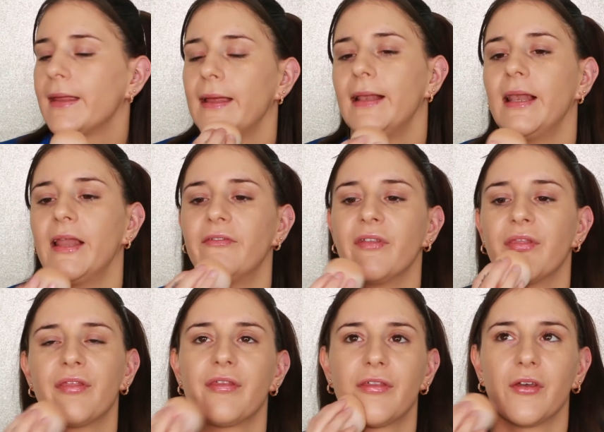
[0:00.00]

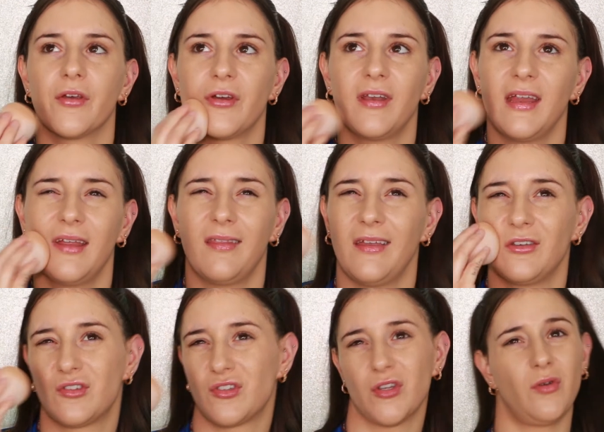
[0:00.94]
11:30 and
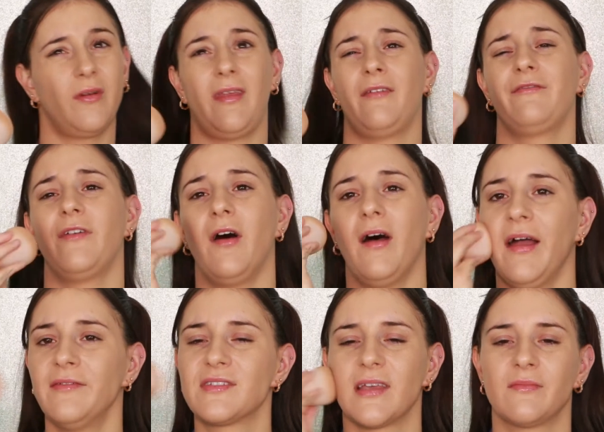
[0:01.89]
then 2 and then
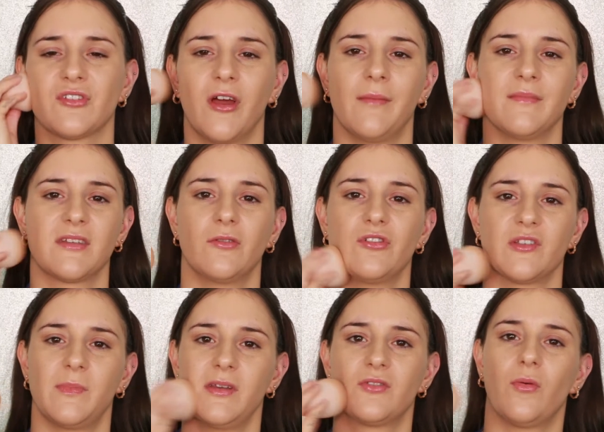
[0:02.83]
5. Sometimes it'll
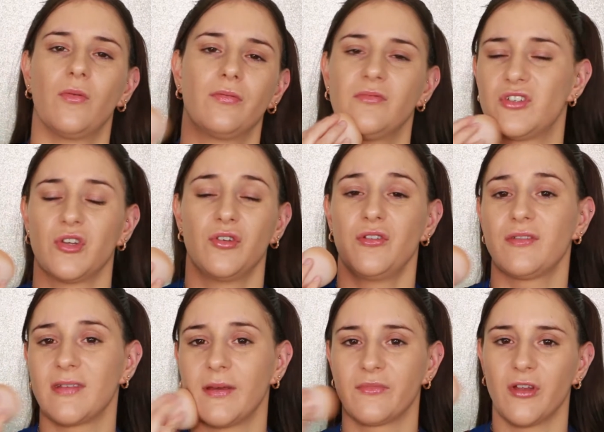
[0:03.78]
just be 2,
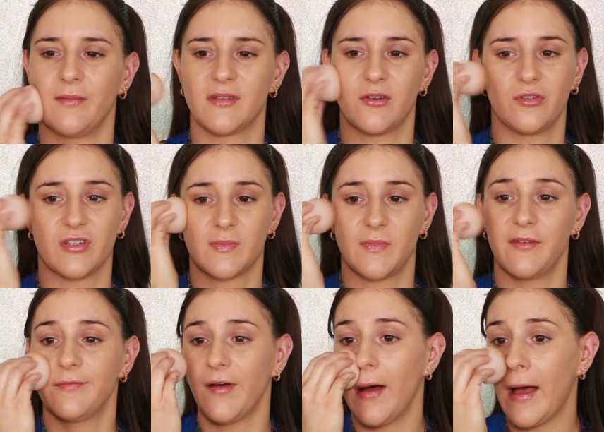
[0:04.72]
sometimes it'll just be
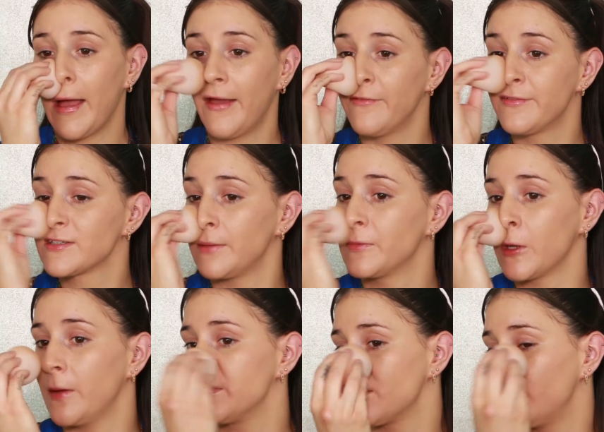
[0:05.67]
5,
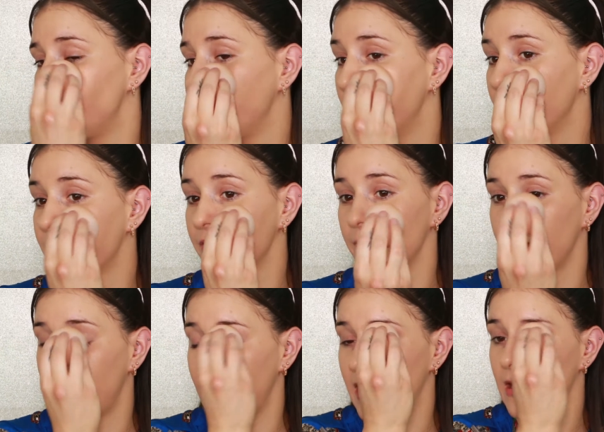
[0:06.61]
sometimes it'll be all
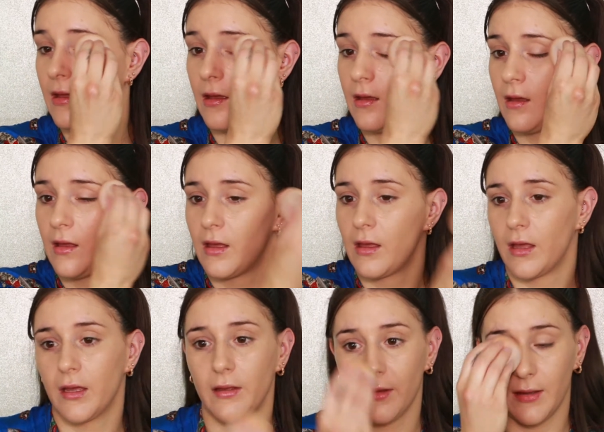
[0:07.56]
3.
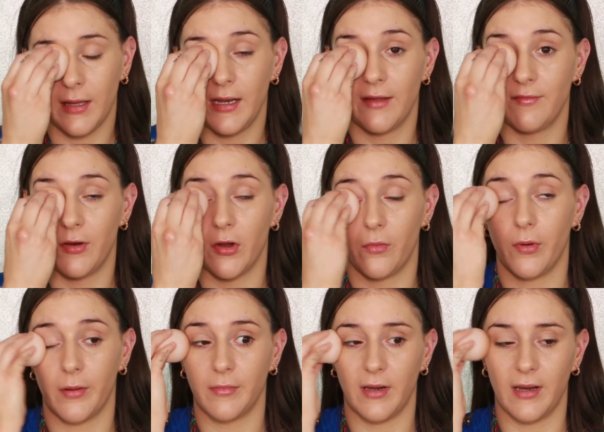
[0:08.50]
I never know what
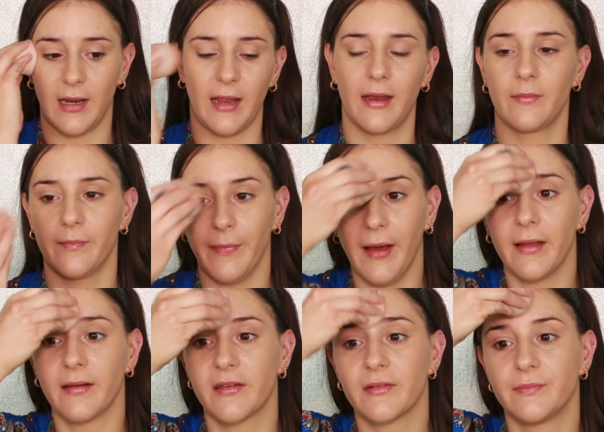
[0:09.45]
I'm gonna get, but